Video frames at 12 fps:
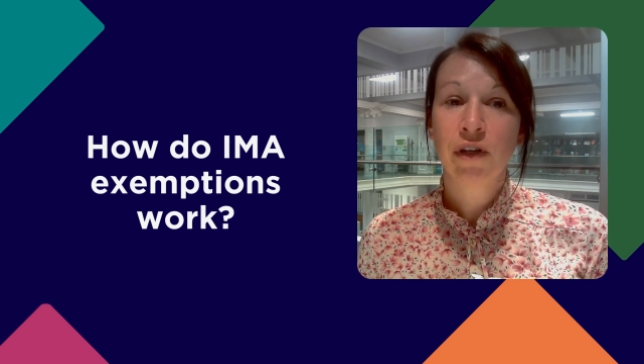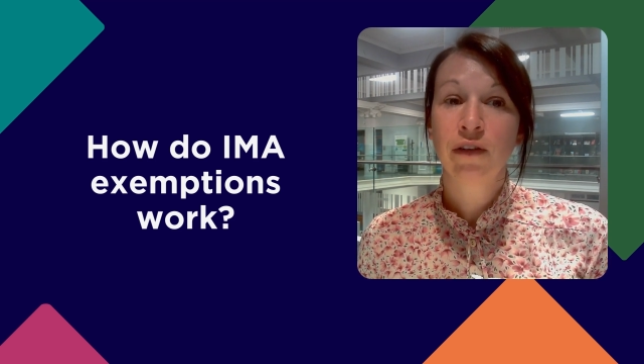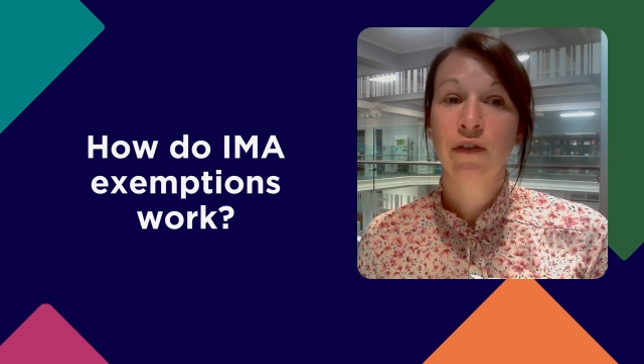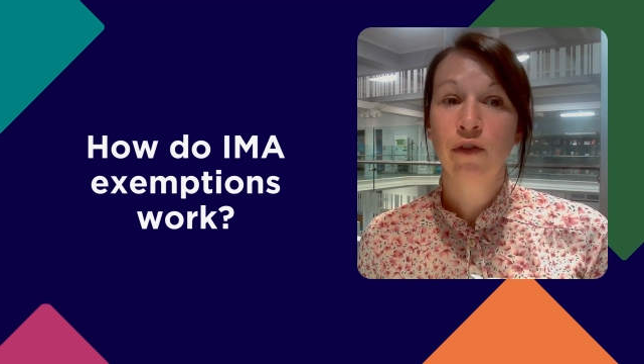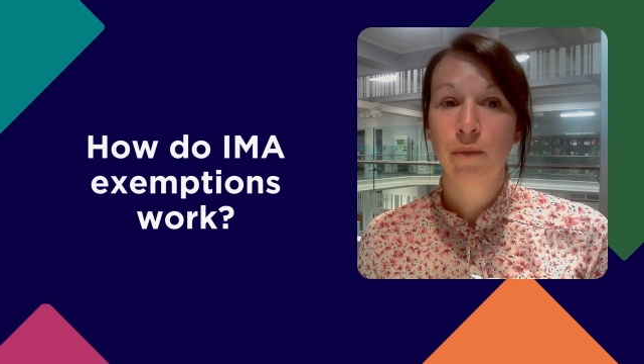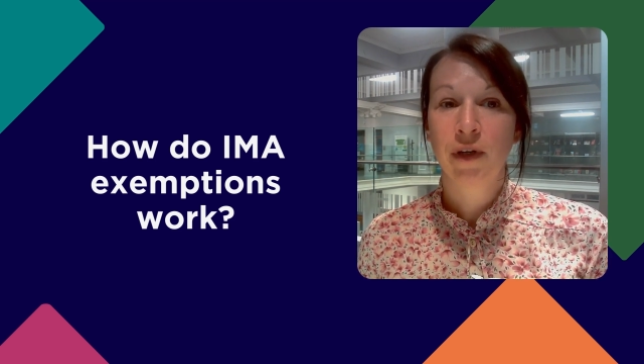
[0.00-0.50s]

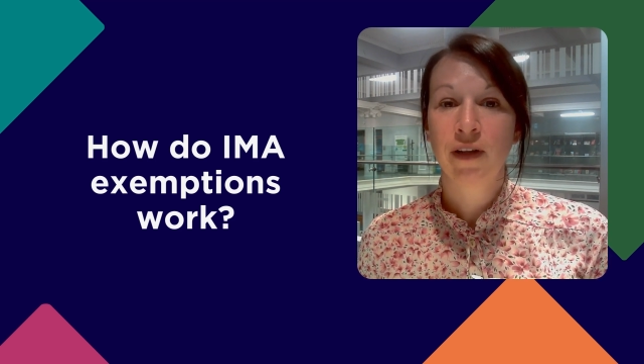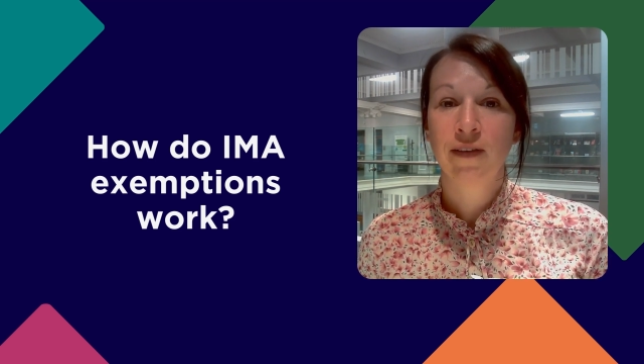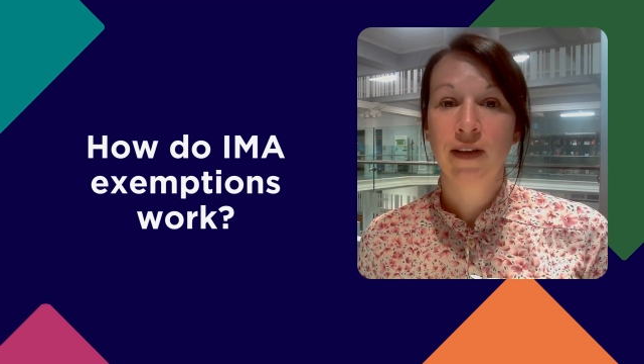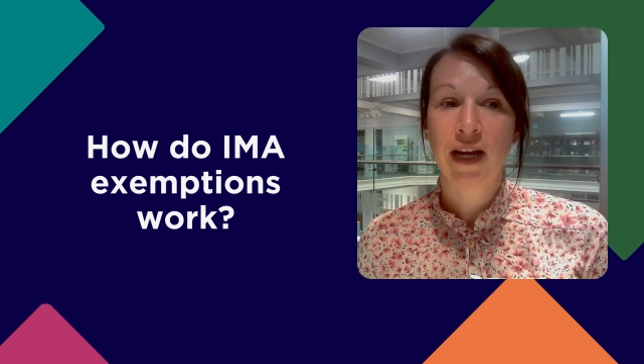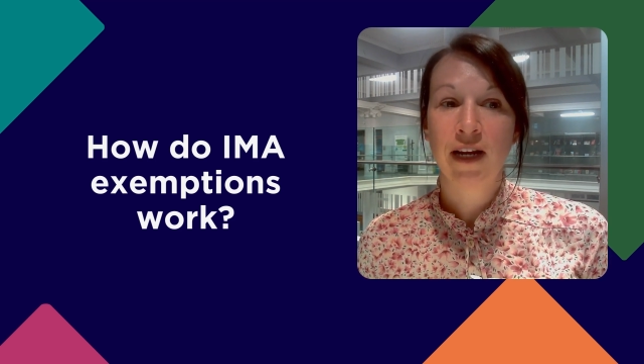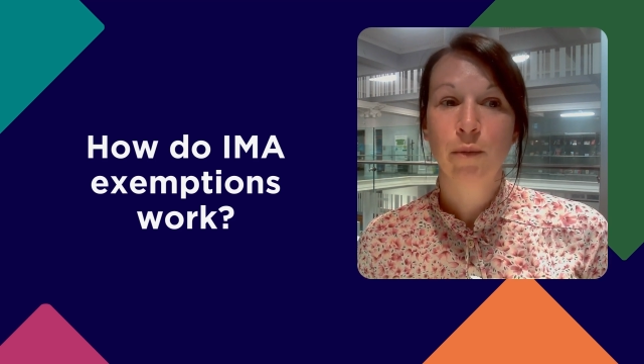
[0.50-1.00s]
instrument is
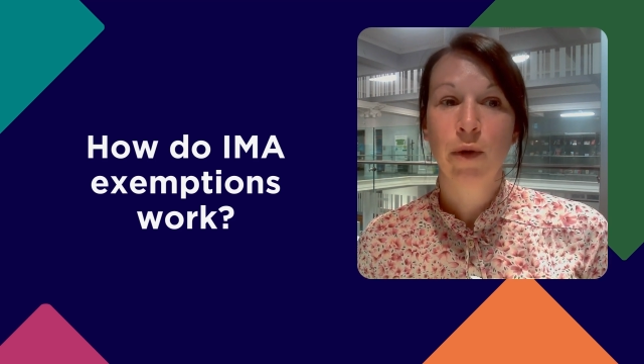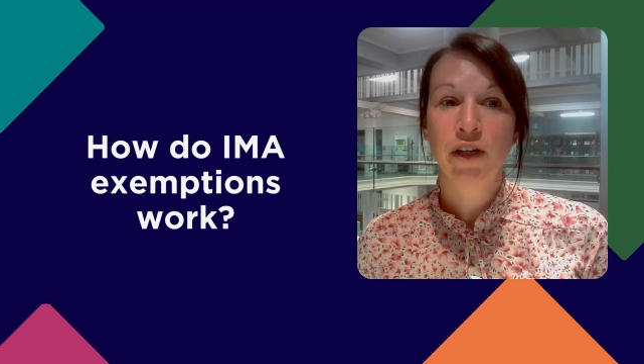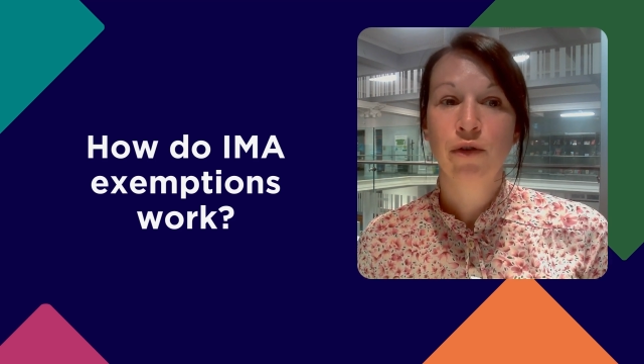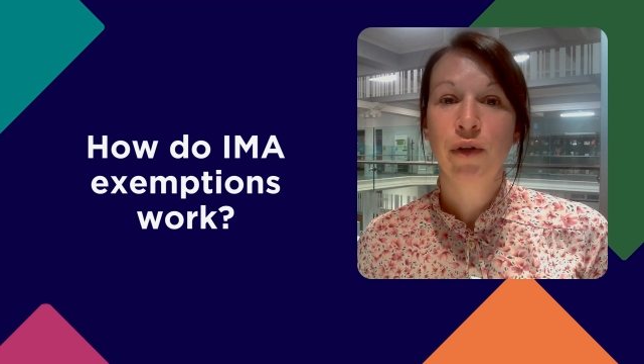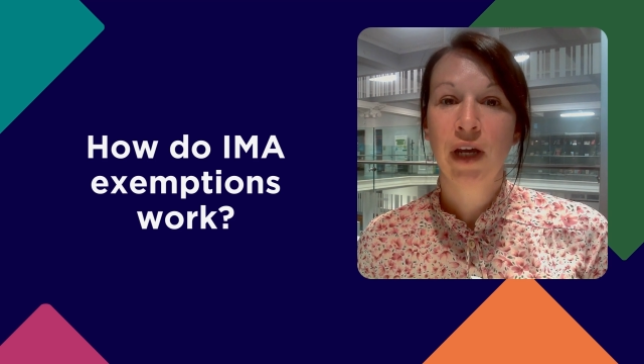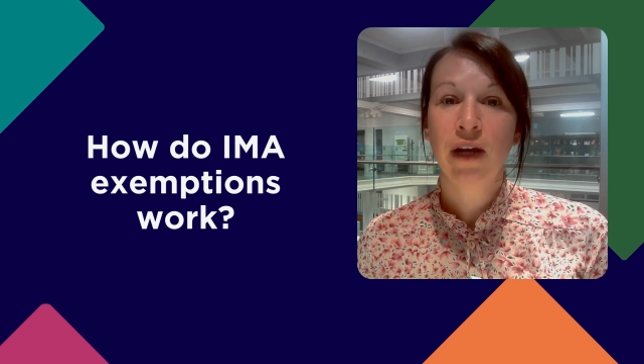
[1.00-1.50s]
laid by
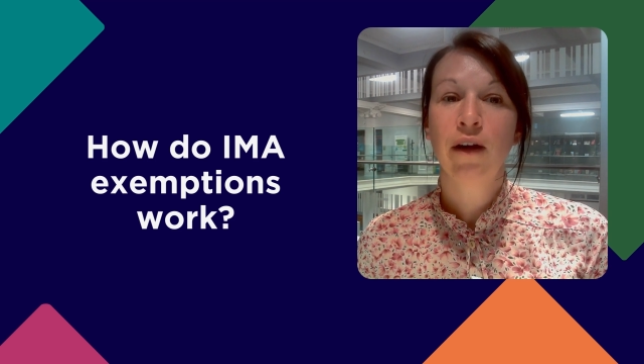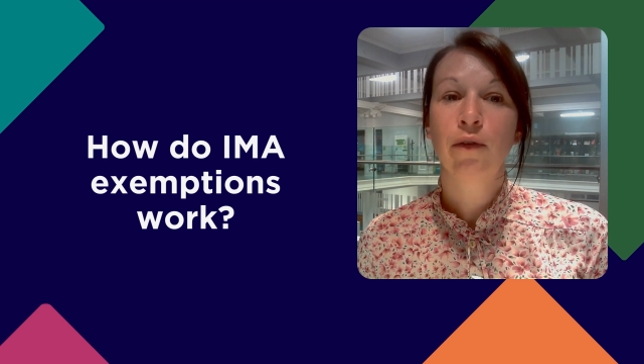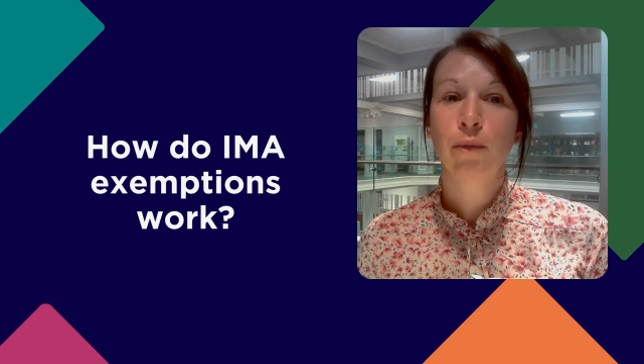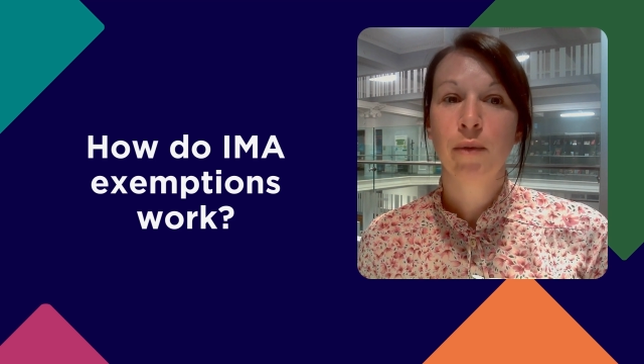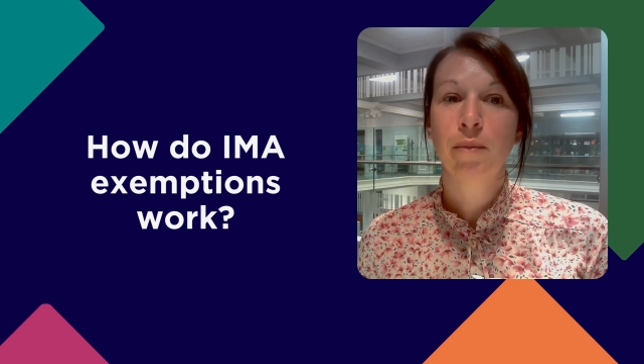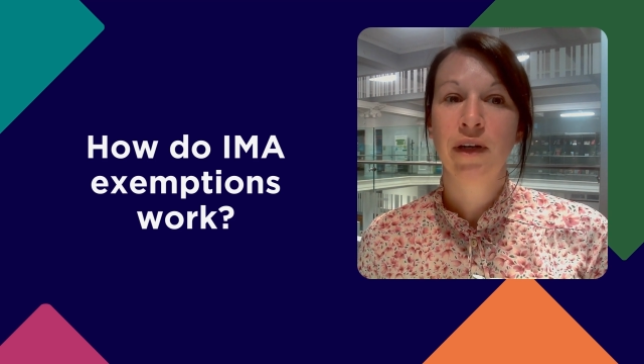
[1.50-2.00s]
UK
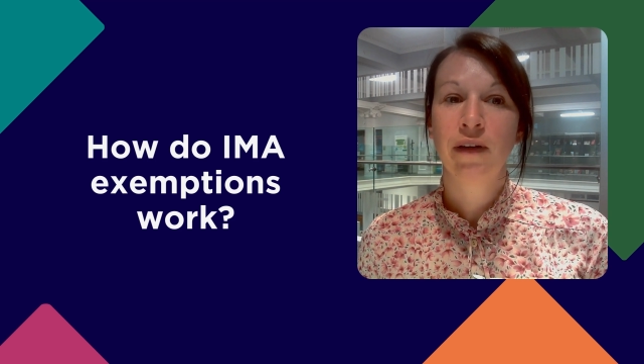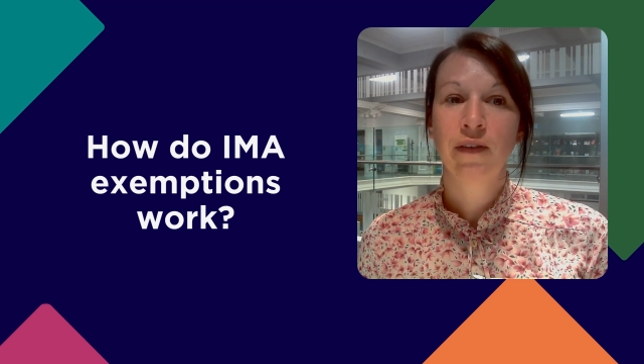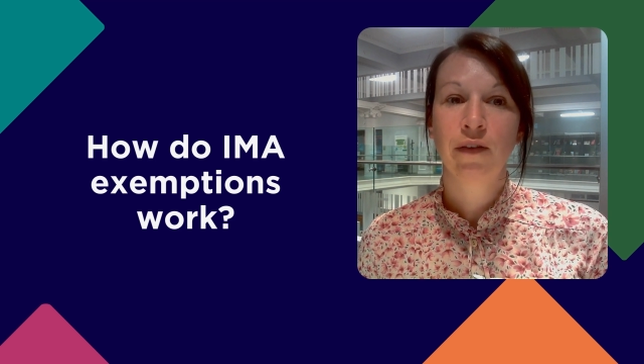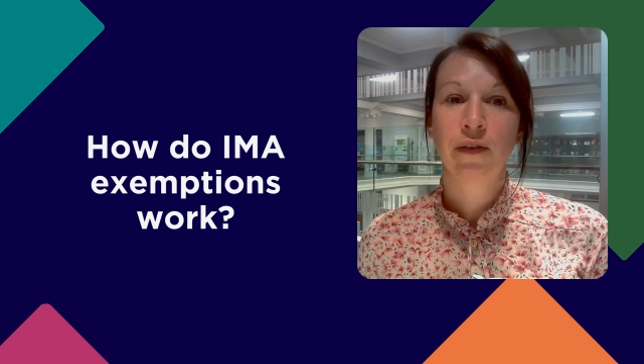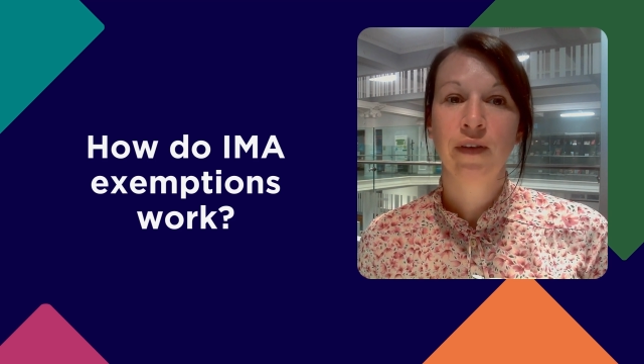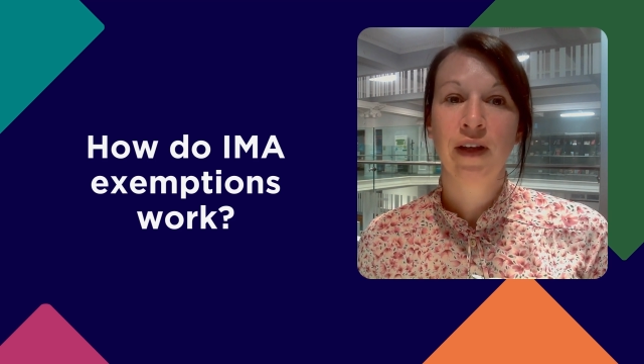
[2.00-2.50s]
government ministers